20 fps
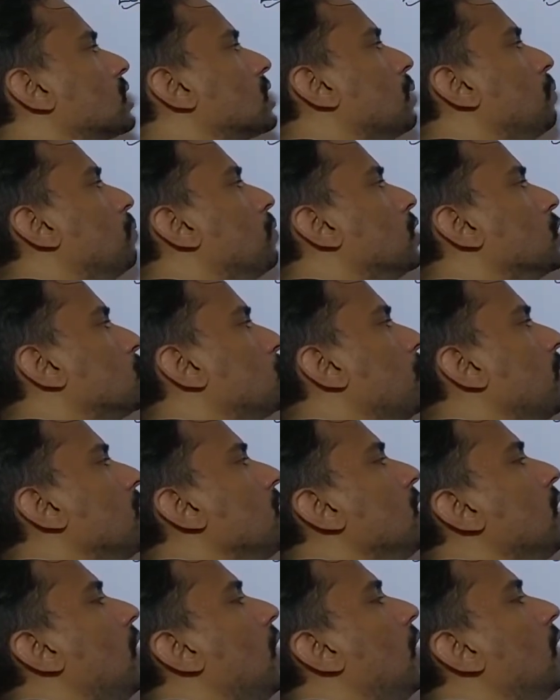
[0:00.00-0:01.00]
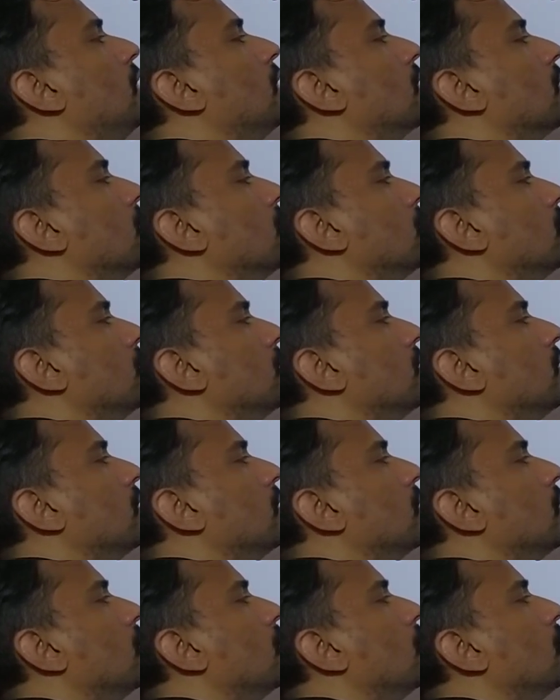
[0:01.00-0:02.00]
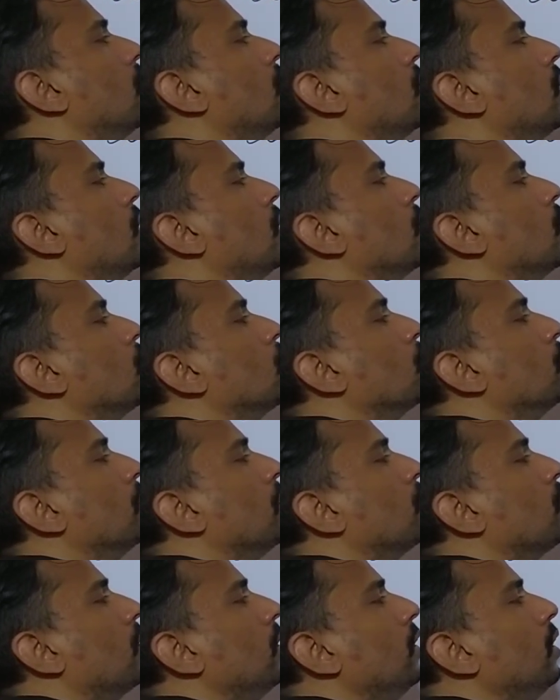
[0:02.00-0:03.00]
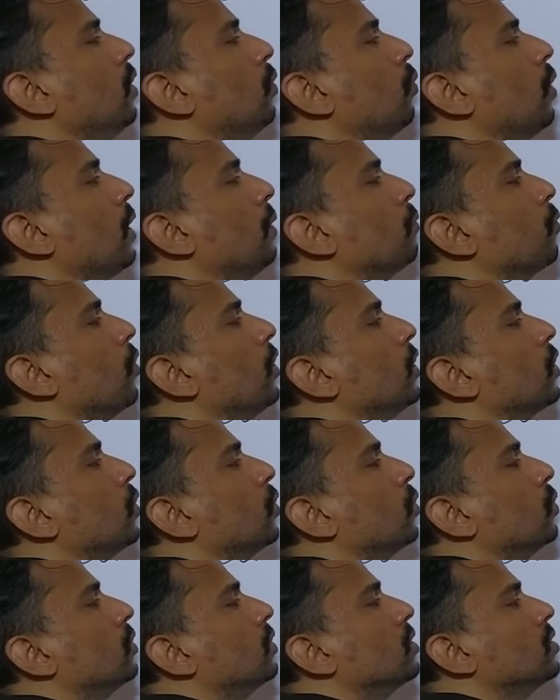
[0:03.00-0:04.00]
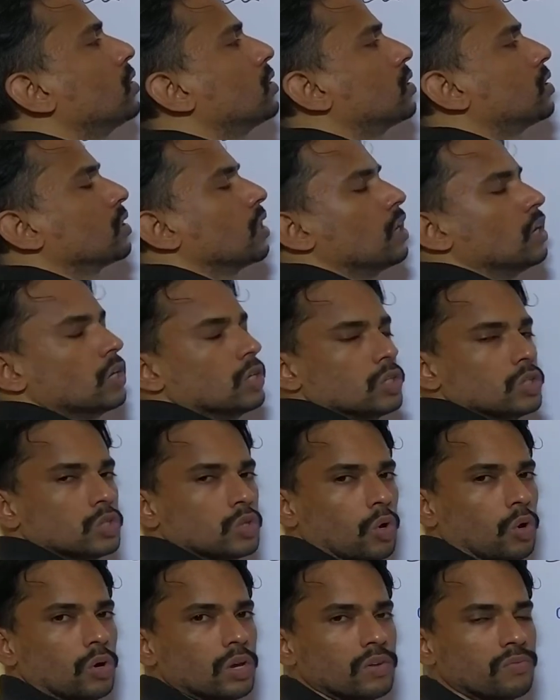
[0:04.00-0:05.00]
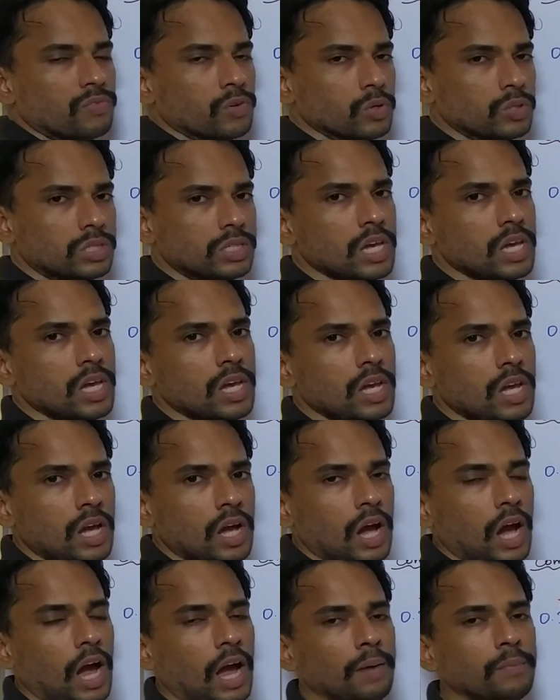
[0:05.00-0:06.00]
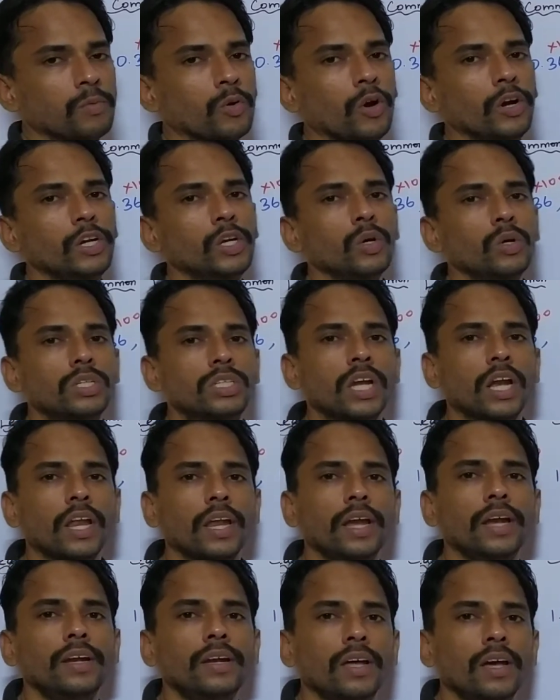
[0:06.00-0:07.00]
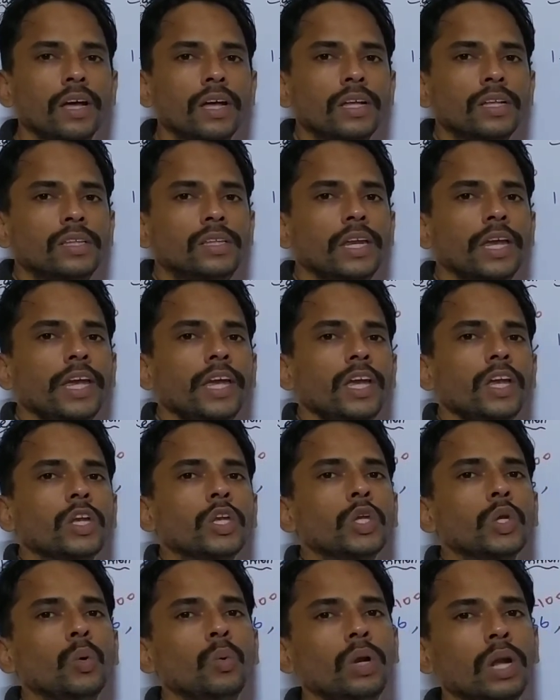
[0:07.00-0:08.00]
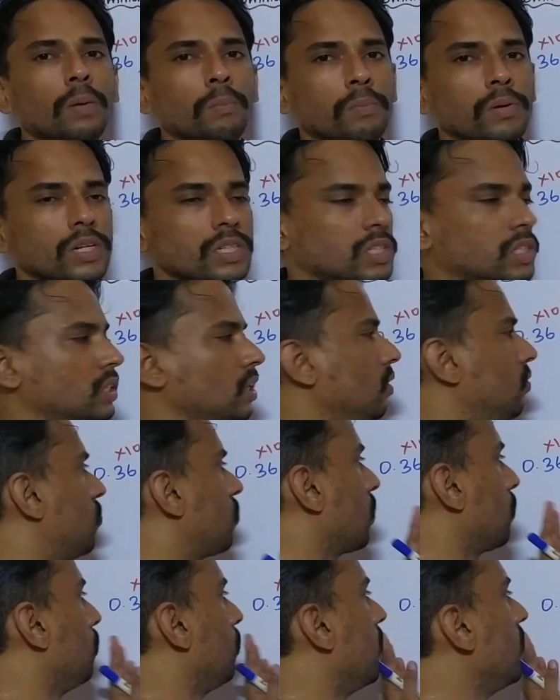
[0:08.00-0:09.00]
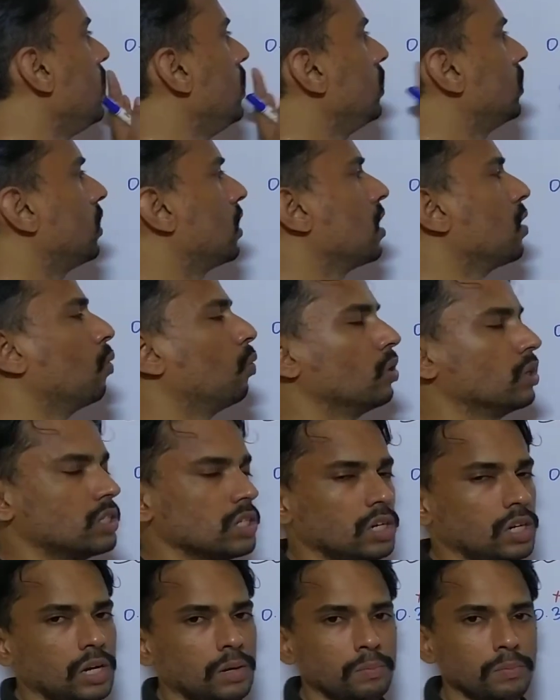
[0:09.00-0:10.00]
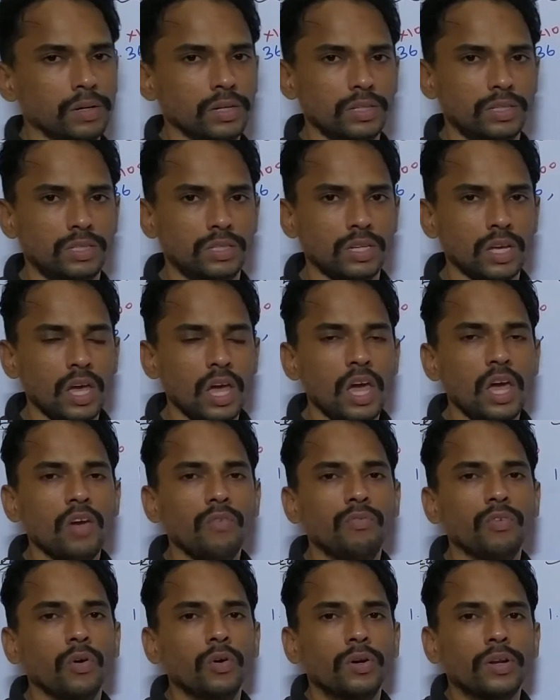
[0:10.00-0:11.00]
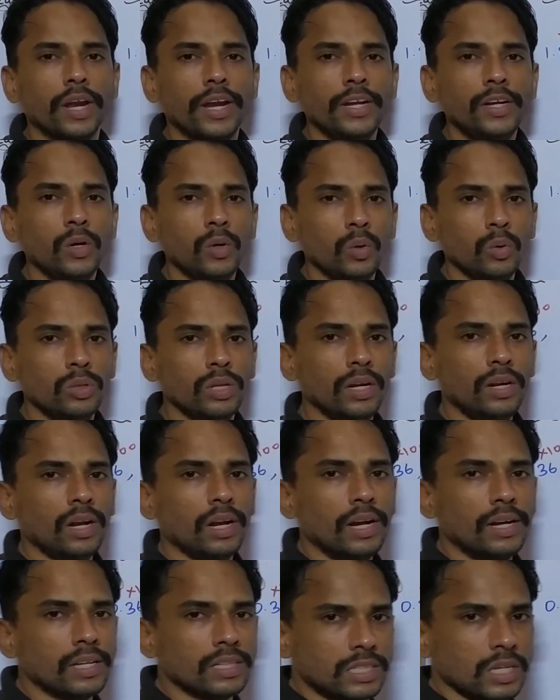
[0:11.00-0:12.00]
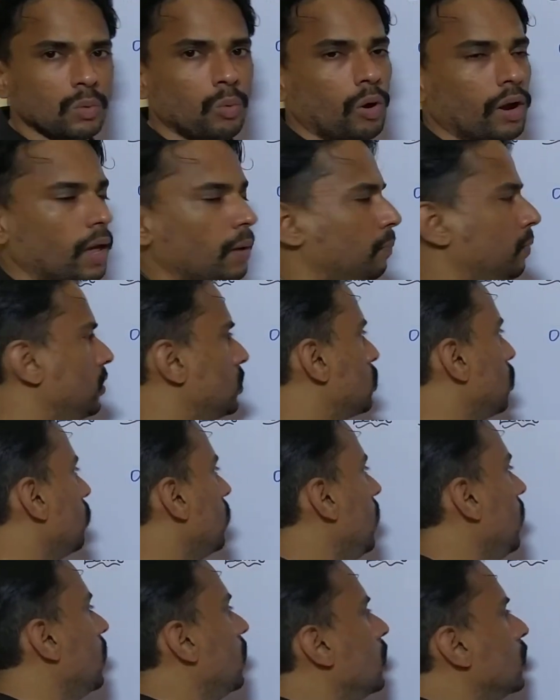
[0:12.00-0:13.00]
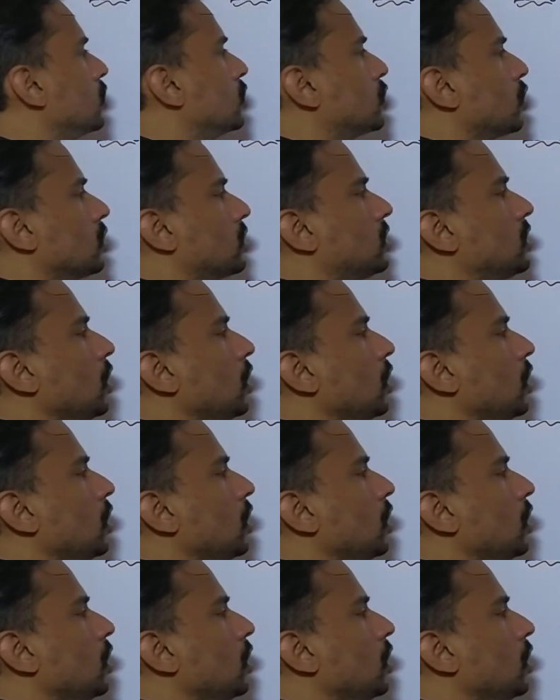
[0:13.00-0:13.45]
these numbers by 100 you may wonder why i'm going to do this so if you see, I'm going to generate three new numbers from my three original numbers. If you try to do that, let us see what happens. Okay. So